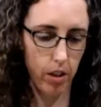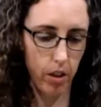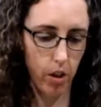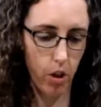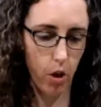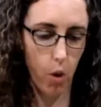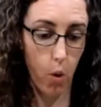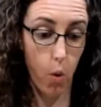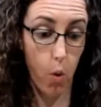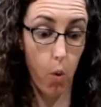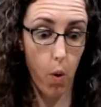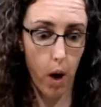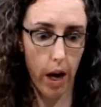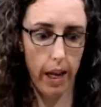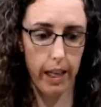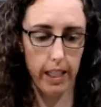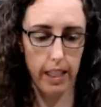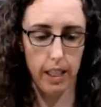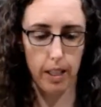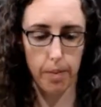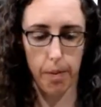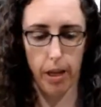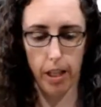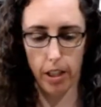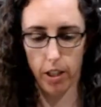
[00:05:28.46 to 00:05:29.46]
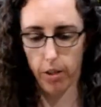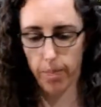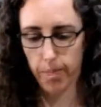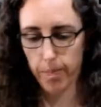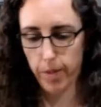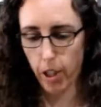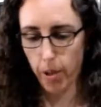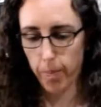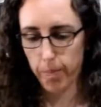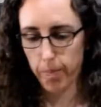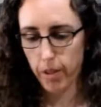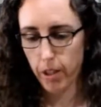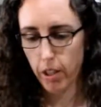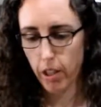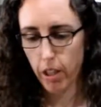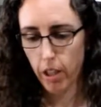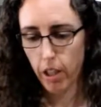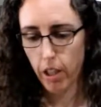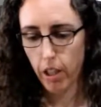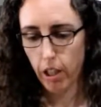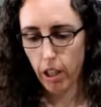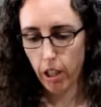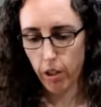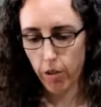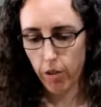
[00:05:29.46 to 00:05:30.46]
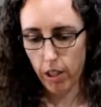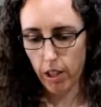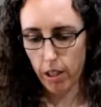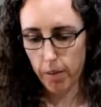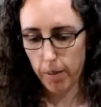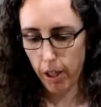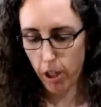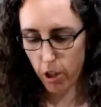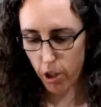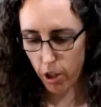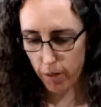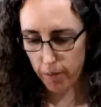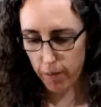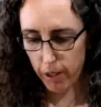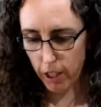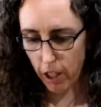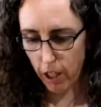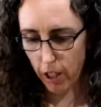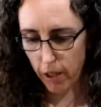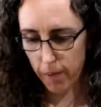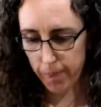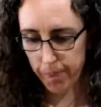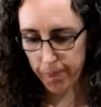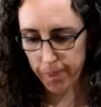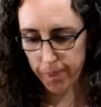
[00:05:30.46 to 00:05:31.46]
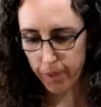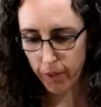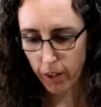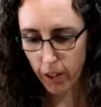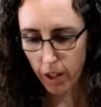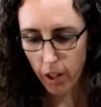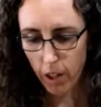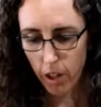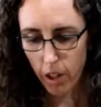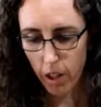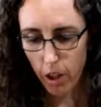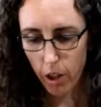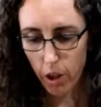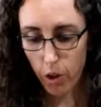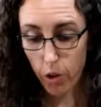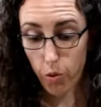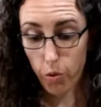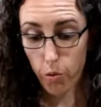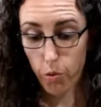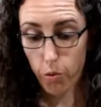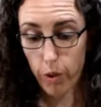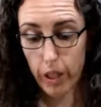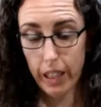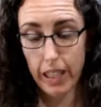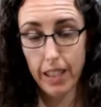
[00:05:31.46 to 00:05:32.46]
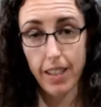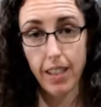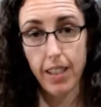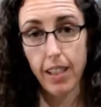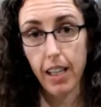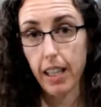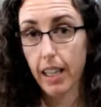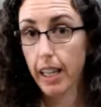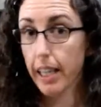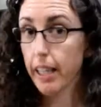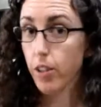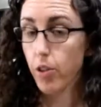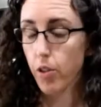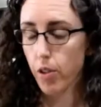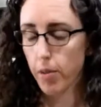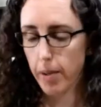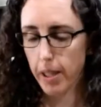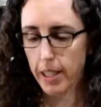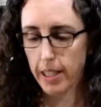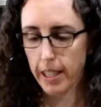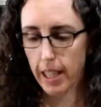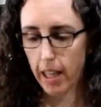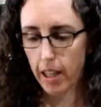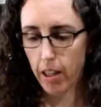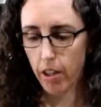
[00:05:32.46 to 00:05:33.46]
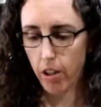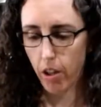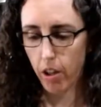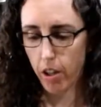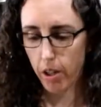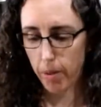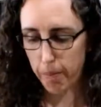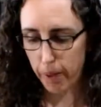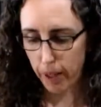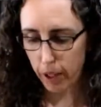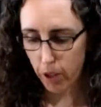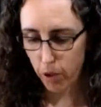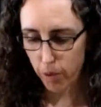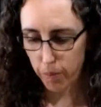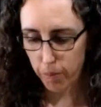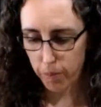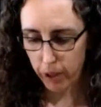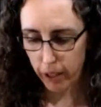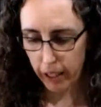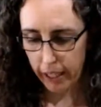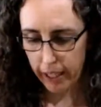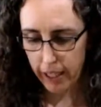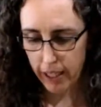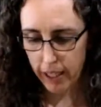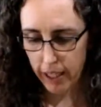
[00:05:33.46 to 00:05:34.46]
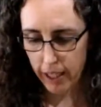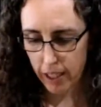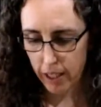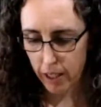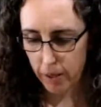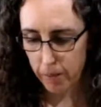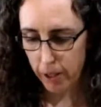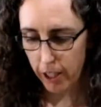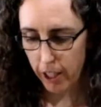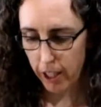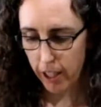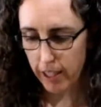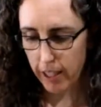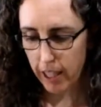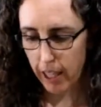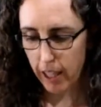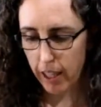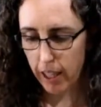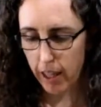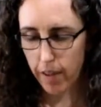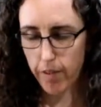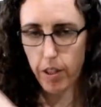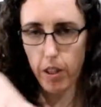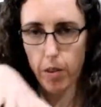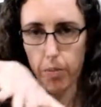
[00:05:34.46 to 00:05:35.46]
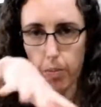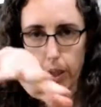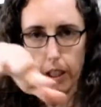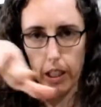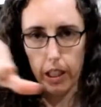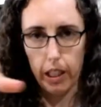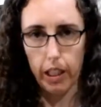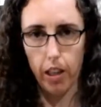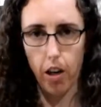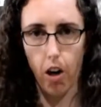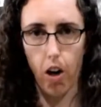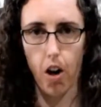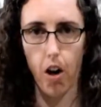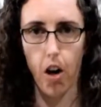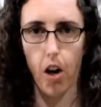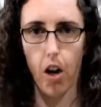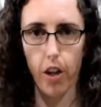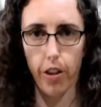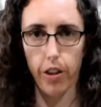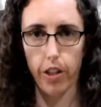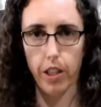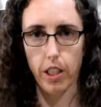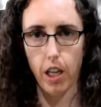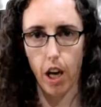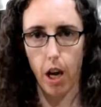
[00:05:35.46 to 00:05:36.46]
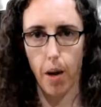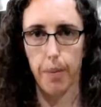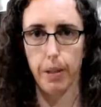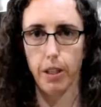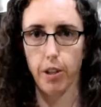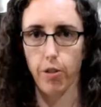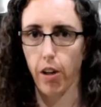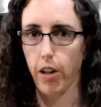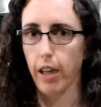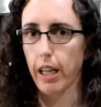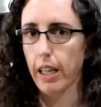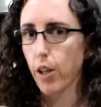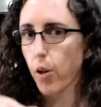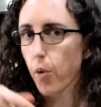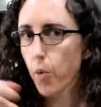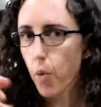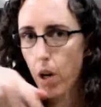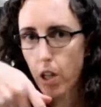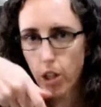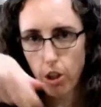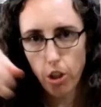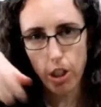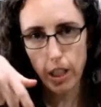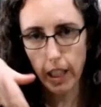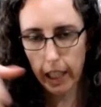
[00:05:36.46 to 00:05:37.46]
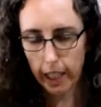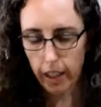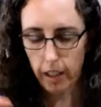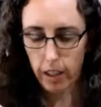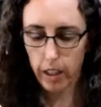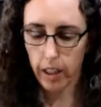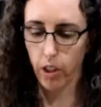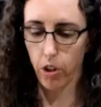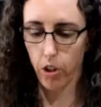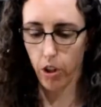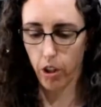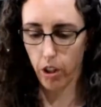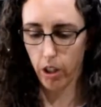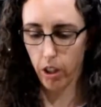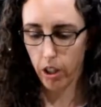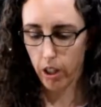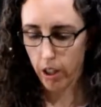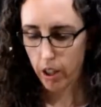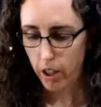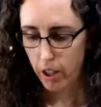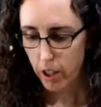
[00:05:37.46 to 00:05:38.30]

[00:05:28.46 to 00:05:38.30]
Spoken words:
quite as much. So get the rest of my herbs on. The reason I like doing my salad on a big old plate is because I love sprinkling all the toppings around. I don't want just like a little,